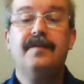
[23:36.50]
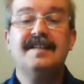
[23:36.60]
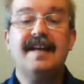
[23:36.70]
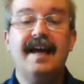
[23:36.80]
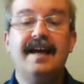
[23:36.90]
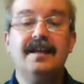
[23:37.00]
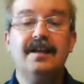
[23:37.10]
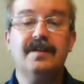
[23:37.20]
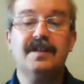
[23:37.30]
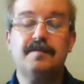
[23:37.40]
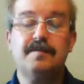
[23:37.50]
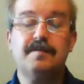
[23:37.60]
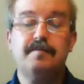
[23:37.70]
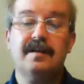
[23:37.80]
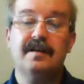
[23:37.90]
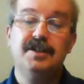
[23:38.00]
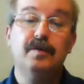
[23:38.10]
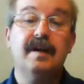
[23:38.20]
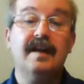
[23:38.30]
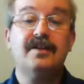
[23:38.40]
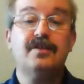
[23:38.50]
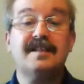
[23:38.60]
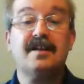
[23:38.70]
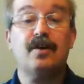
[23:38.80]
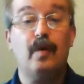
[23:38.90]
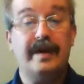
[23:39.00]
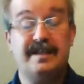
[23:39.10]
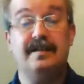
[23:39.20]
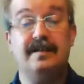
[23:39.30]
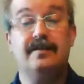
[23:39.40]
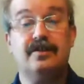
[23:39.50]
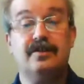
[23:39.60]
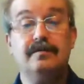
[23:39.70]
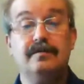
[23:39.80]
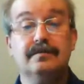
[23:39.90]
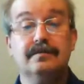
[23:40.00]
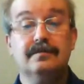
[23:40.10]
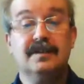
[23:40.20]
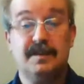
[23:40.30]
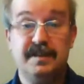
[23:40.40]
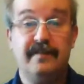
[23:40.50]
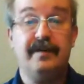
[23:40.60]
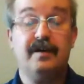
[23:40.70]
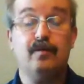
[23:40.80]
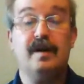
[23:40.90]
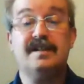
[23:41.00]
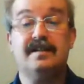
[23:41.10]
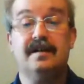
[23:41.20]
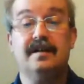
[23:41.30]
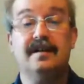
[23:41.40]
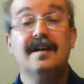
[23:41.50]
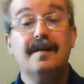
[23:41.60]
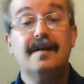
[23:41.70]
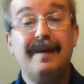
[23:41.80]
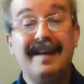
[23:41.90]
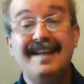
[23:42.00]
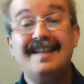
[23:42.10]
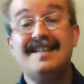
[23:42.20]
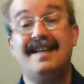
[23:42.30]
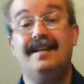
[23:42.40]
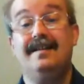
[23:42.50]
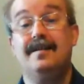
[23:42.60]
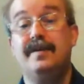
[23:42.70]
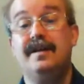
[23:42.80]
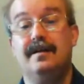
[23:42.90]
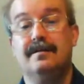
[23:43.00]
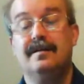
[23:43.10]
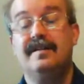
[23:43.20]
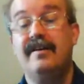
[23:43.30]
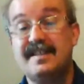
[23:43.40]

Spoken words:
If there's any of the speakers you would like to ask a question to, a specific question, please send them in.